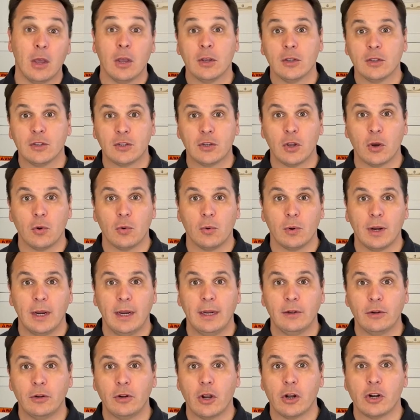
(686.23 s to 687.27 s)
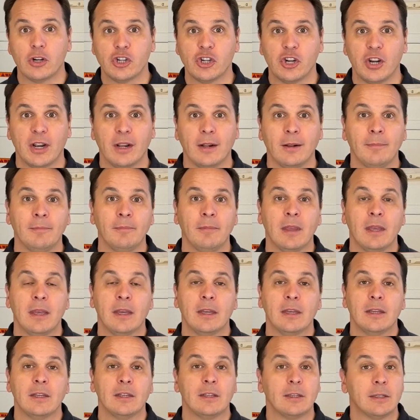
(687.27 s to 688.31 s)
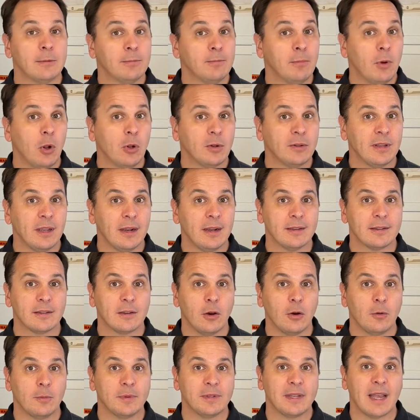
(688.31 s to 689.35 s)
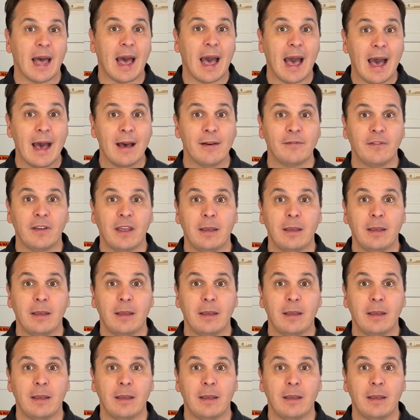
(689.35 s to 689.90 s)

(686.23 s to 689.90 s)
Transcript: So, in a nutshell, small telescopes have